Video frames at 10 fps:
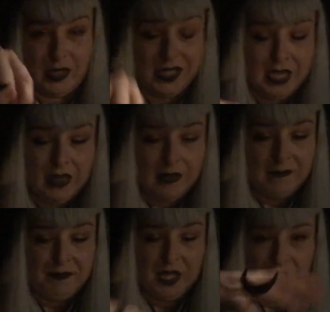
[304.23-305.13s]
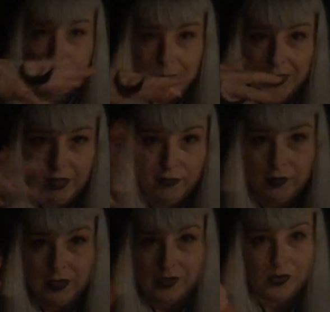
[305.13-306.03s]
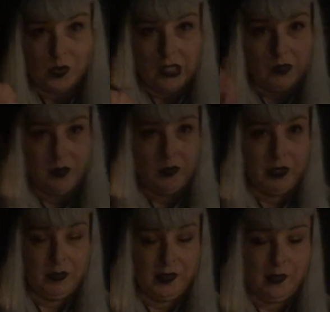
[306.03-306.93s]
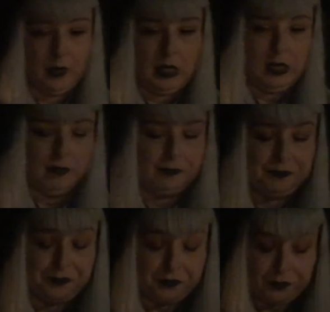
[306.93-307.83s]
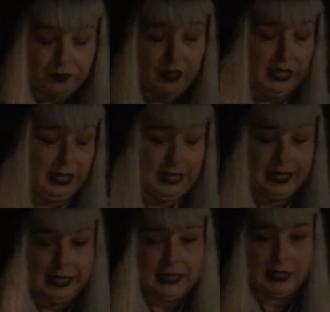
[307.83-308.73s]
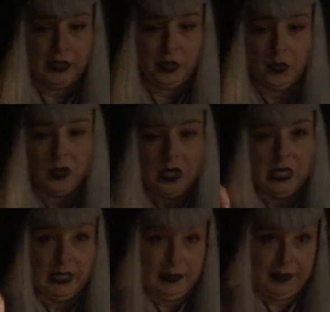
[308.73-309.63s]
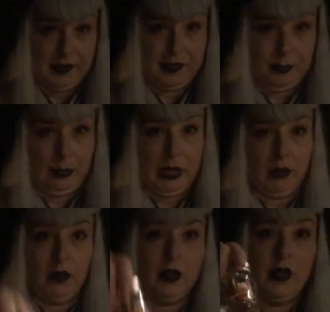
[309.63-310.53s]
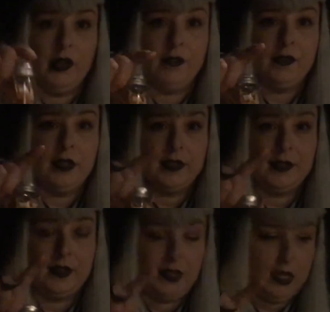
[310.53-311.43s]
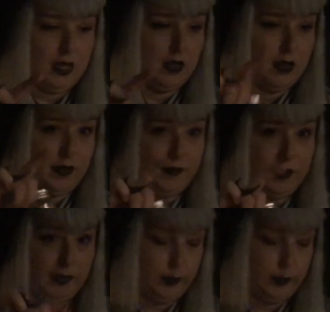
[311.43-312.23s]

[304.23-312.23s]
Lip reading: of the tea. And just be careful not to swallow it when I was sipping it. And can I tell you, the smell of this tea, of this